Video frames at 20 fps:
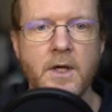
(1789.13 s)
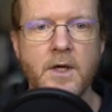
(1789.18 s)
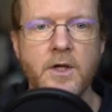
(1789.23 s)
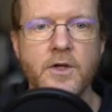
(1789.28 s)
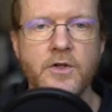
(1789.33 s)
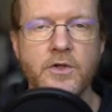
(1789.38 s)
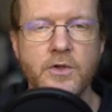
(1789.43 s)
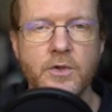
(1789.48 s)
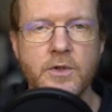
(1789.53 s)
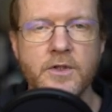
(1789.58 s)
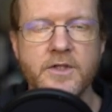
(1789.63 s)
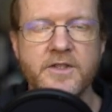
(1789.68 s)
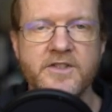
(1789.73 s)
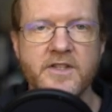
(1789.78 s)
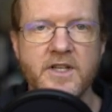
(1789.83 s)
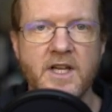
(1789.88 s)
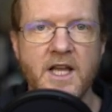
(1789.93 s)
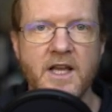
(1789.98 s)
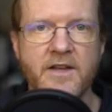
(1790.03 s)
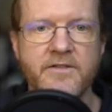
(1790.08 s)
Nor does
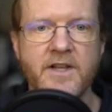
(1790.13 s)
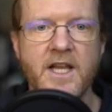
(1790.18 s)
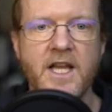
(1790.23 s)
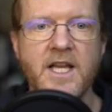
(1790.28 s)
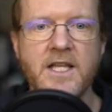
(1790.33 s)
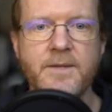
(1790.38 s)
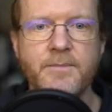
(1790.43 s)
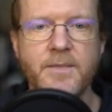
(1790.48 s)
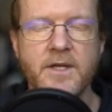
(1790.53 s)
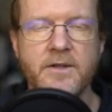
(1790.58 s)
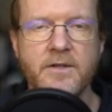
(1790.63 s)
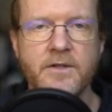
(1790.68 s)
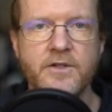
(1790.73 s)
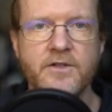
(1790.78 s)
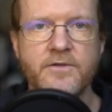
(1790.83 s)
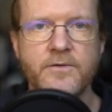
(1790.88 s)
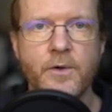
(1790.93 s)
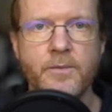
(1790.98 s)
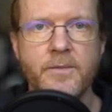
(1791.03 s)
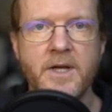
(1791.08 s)
it have any methods
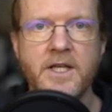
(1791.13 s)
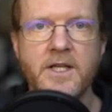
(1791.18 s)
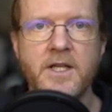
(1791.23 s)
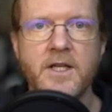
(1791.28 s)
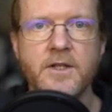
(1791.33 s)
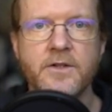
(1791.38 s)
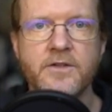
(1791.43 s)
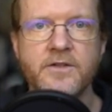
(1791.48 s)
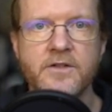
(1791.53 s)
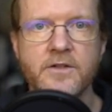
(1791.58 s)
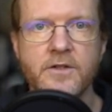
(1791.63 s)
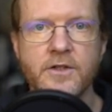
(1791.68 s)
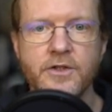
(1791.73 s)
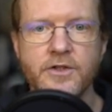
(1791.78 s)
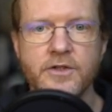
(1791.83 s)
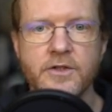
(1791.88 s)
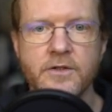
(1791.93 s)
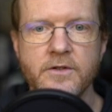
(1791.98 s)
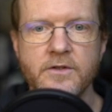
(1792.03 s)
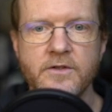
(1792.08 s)
for making
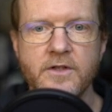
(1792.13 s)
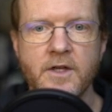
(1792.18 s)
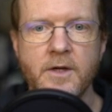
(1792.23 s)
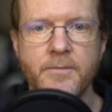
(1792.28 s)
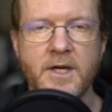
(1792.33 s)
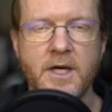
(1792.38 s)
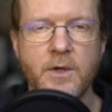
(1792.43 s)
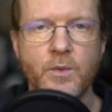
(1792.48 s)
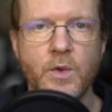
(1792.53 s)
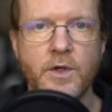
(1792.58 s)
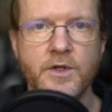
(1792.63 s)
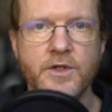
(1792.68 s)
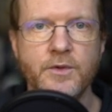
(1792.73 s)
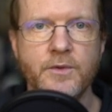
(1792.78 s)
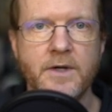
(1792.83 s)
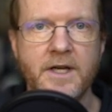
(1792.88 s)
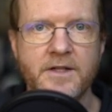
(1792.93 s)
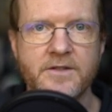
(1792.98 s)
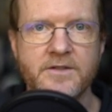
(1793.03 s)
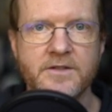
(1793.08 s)
assertions about what you
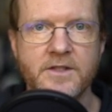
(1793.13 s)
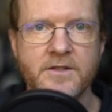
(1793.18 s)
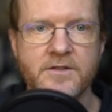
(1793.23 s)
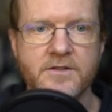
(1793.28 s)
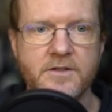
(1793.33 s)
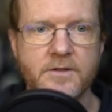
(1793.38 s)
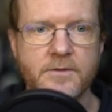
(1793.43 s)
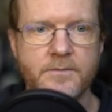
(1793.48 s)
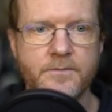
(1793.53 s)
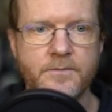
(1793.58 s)
accessed.